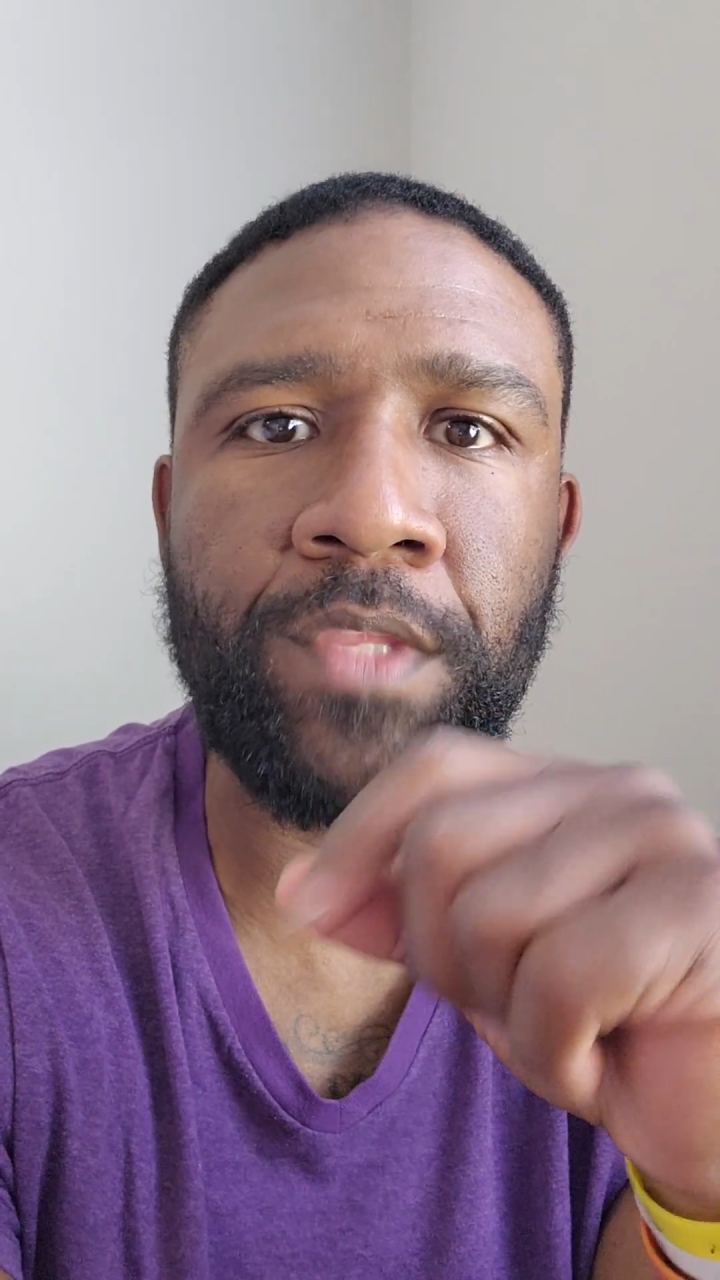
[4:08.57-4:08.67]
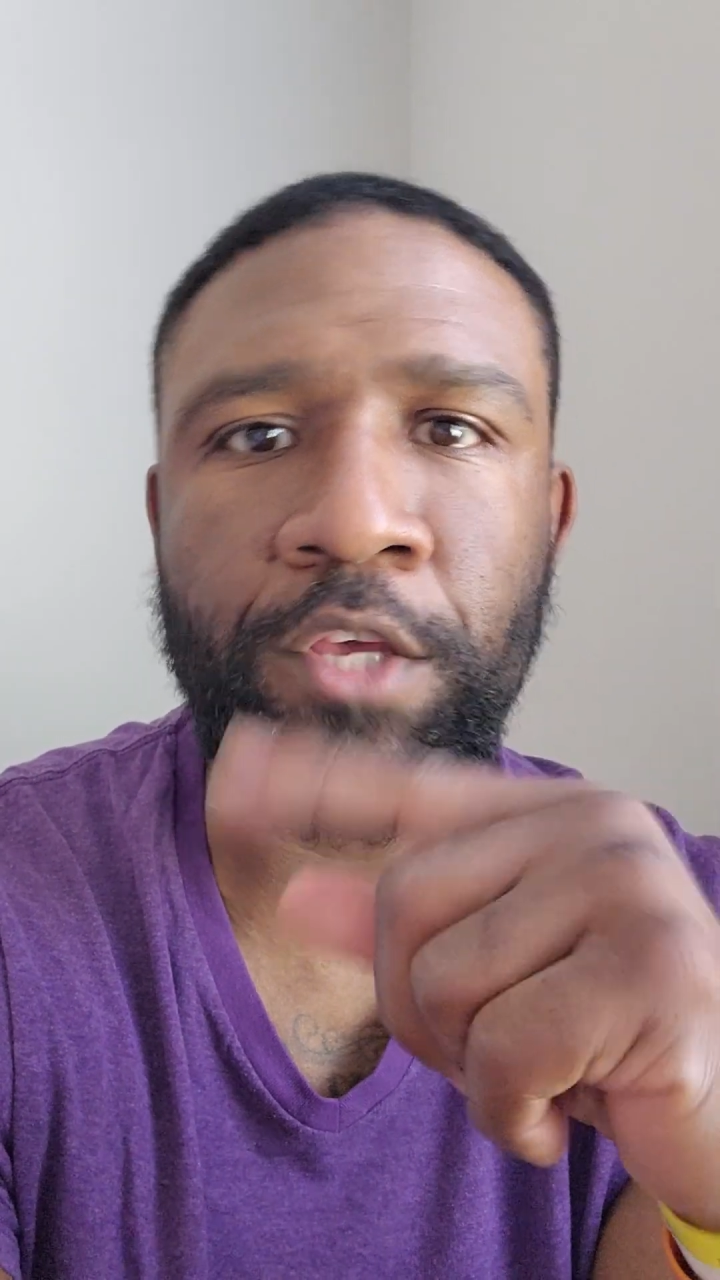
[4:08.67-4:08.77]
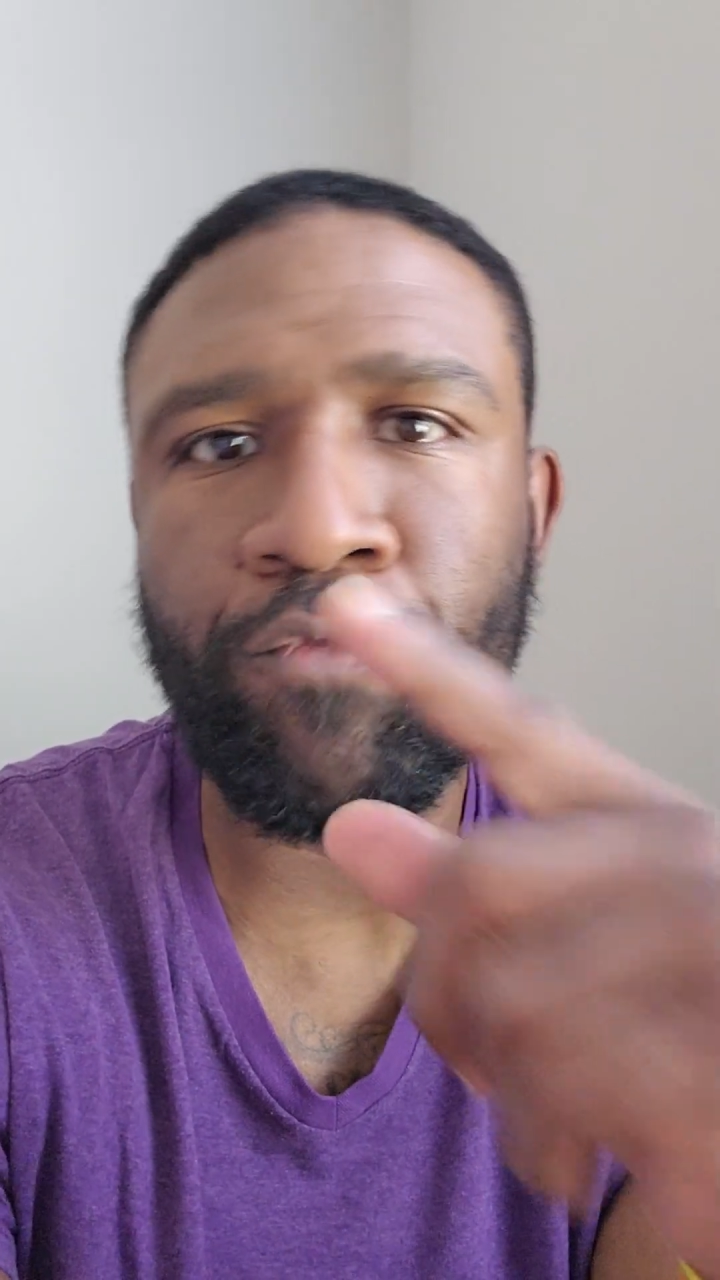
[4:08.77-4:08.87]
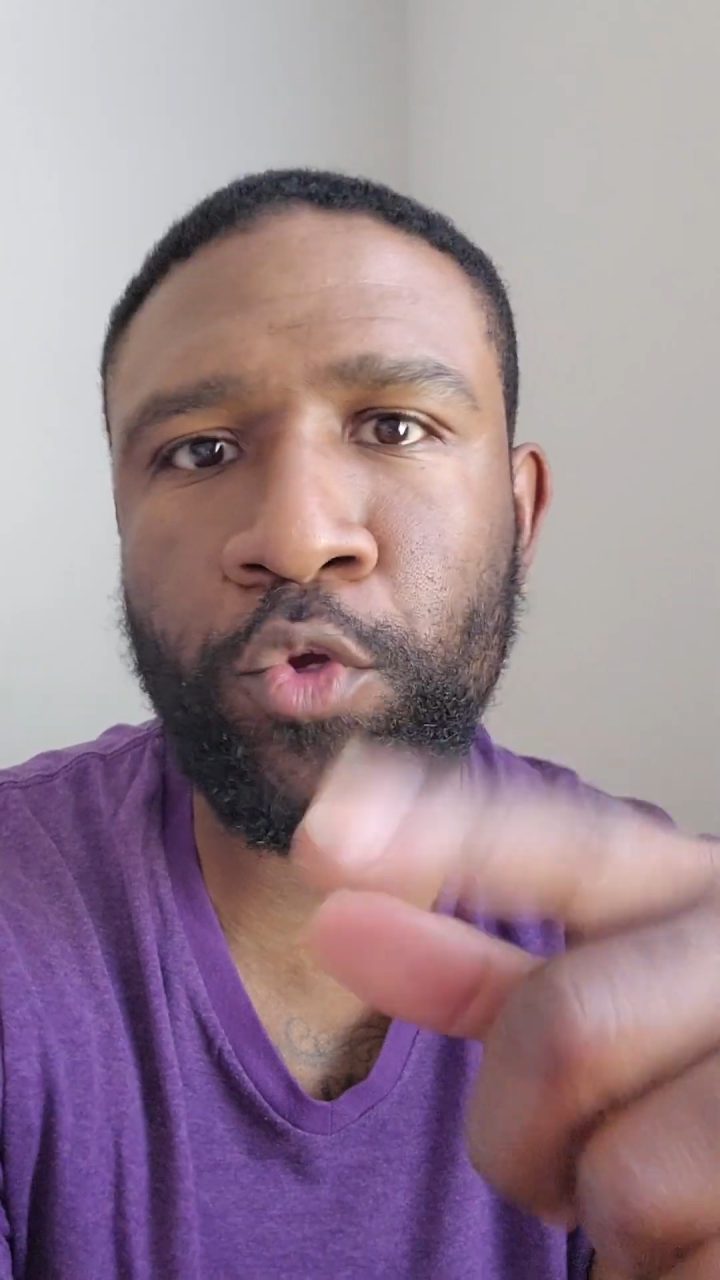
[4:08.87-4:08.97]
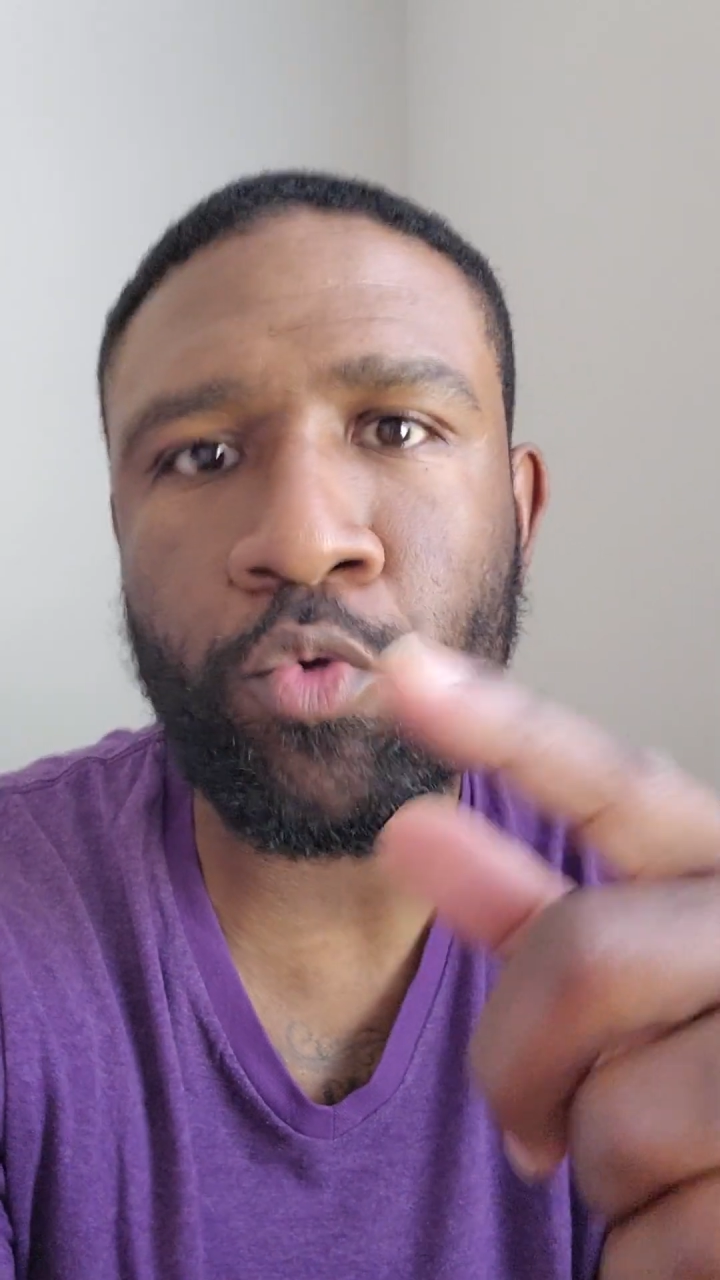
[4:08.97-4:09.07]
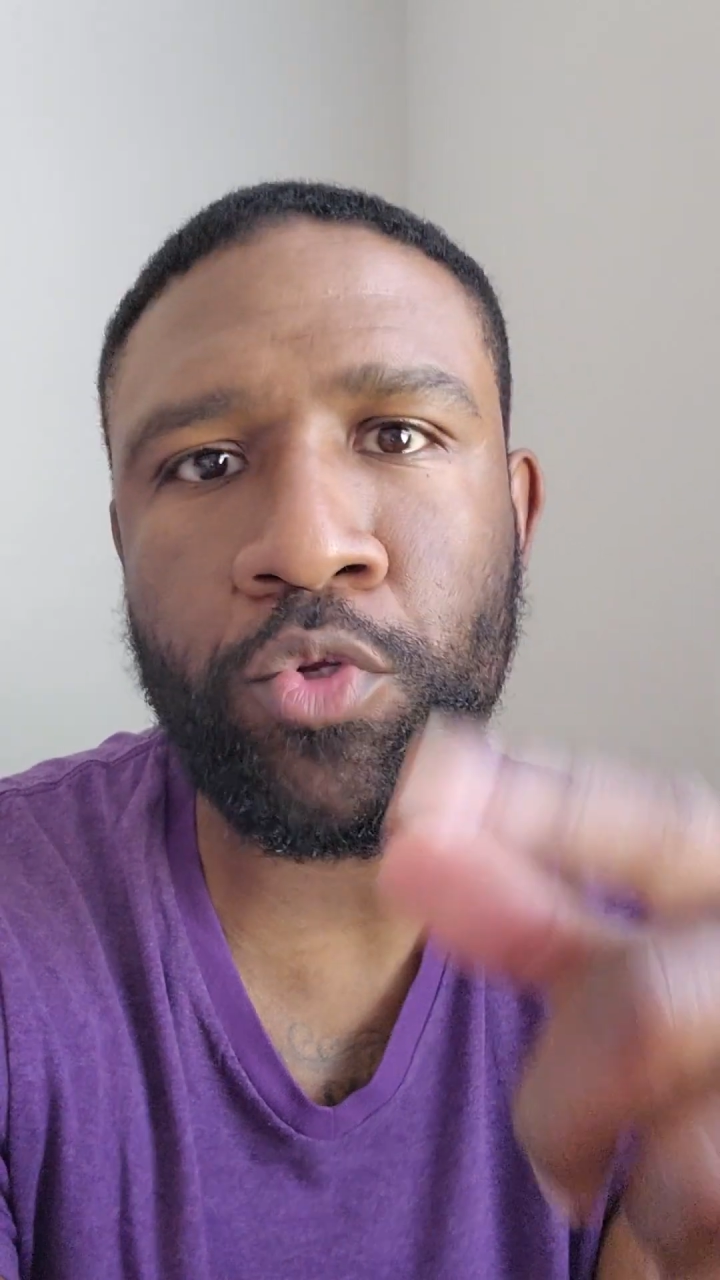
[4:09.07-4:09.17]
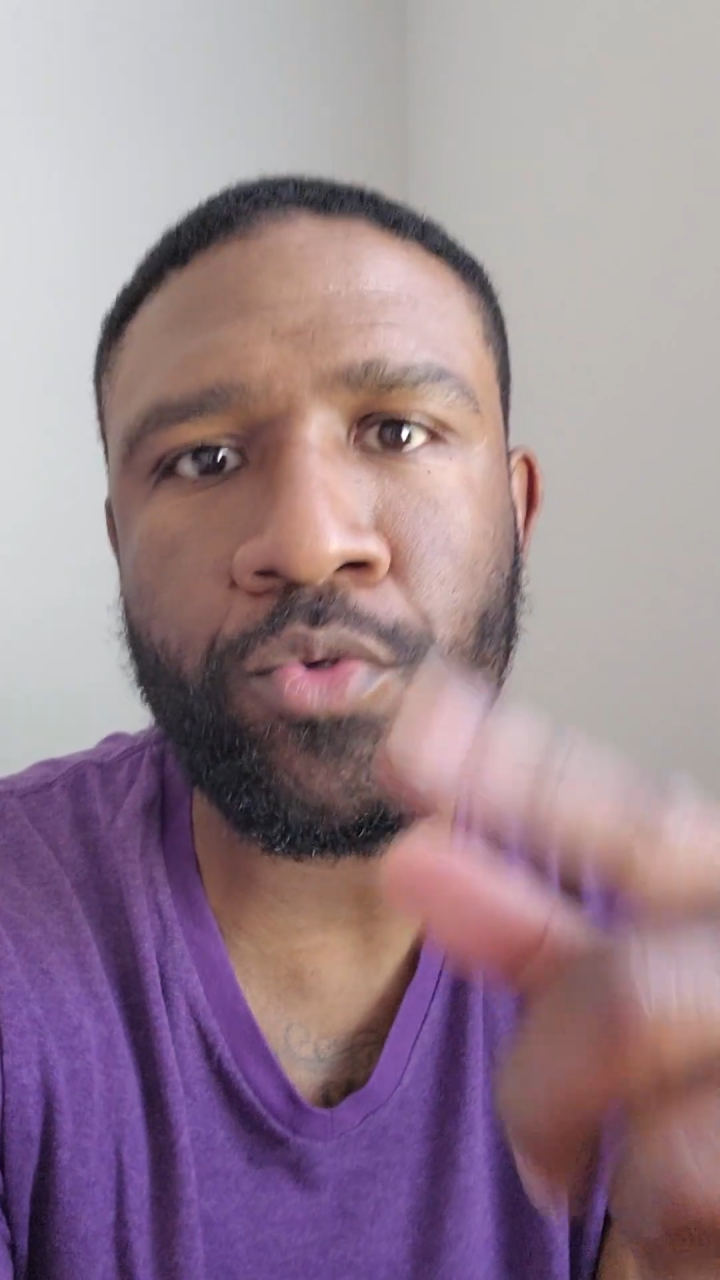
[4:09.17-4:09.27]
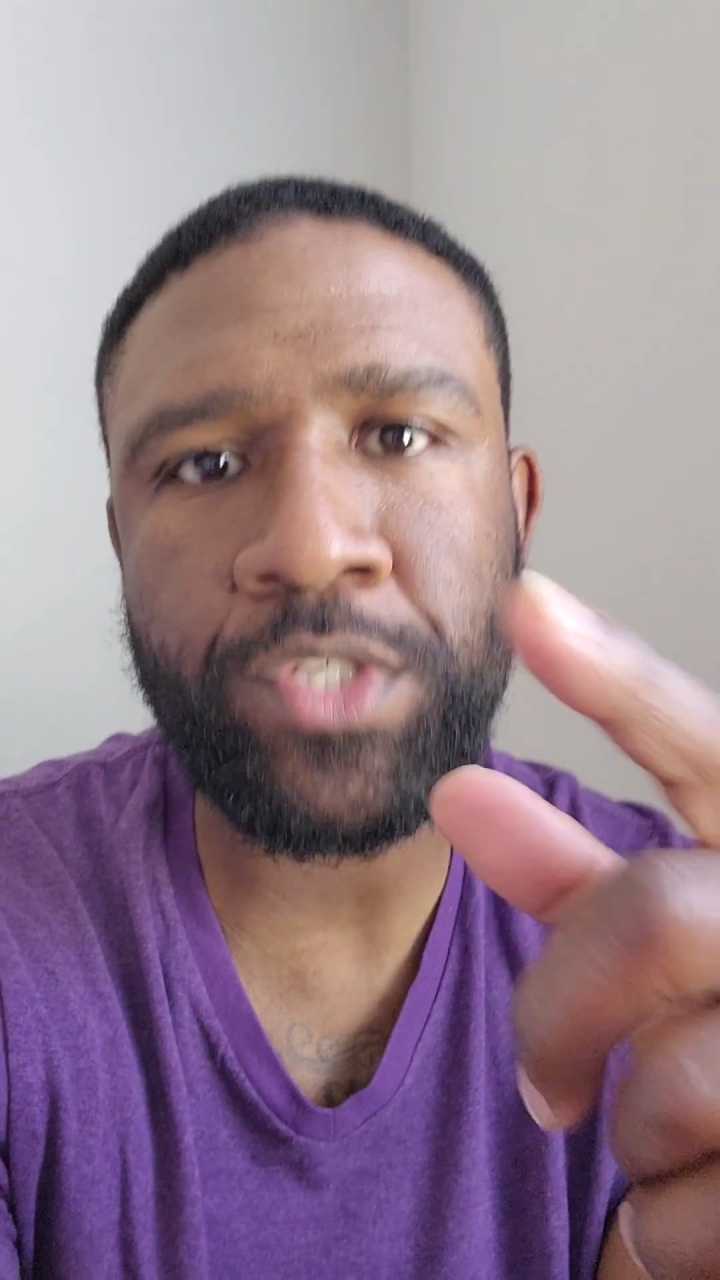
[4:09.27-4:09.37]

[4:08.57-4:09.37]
If you do